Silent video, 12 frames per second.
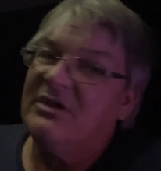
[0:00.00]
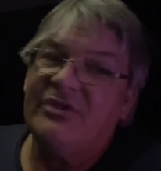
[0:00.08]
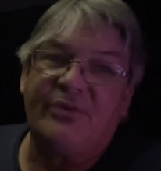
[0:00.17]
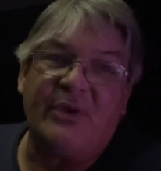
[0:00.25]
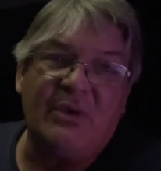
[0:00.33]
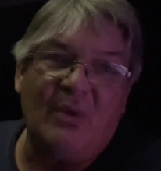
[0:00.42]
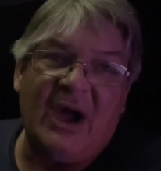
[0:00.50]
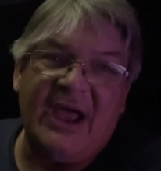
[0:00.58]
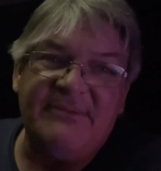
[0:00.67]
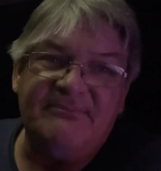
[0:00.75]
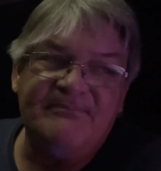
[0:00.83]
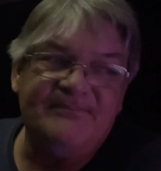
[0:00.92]
Swing
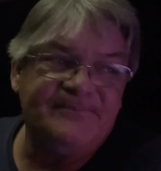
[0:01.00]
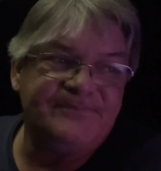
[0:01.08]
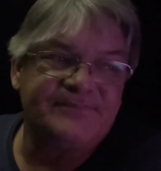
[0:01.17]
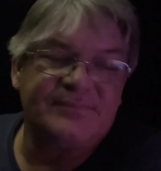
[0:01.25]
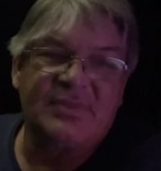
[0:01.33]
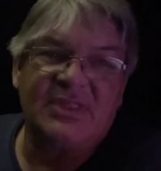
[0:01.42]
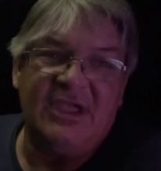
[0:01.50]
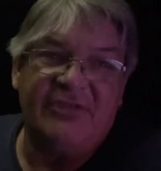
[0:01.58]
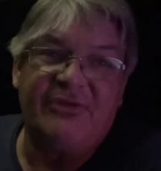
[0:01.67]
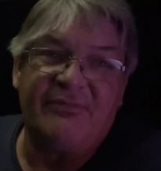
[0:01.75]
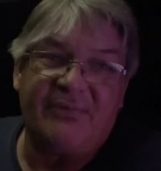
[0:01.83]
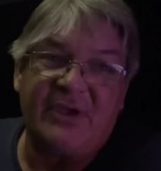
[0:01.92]
wide.
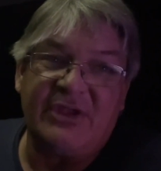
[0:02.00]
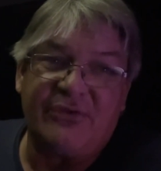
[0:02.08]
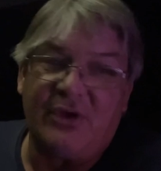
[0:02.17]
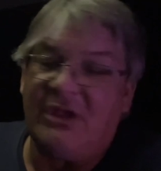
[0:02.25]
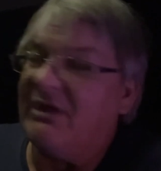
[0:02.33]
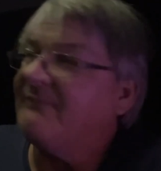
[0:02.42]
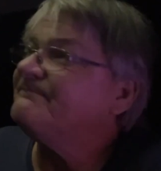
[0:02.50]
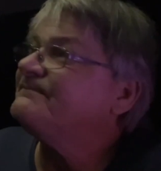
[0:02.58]
It's a friggin' trailer.